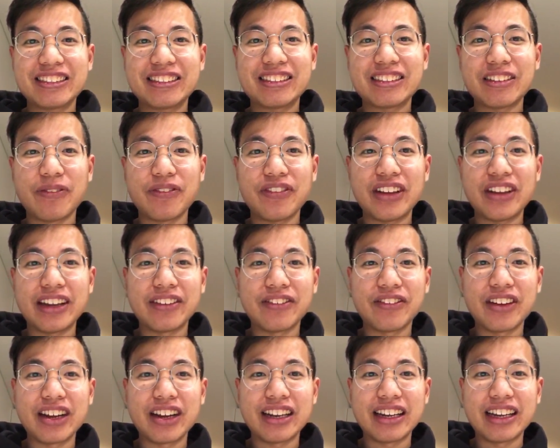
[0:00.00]
Something
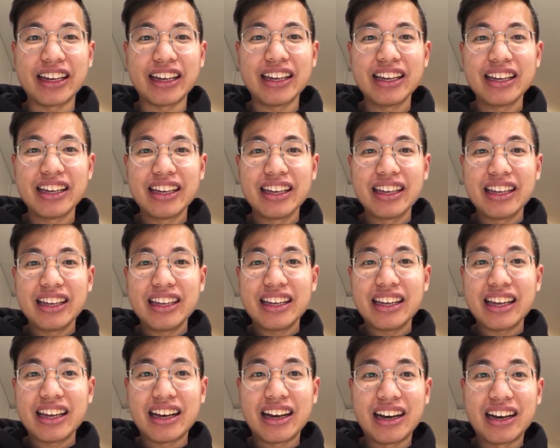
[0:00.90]
really
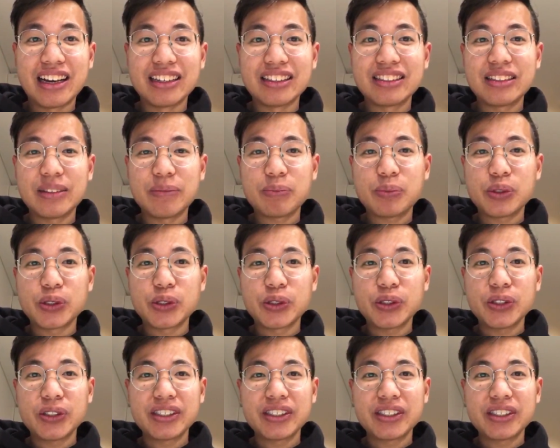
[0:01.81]
simple.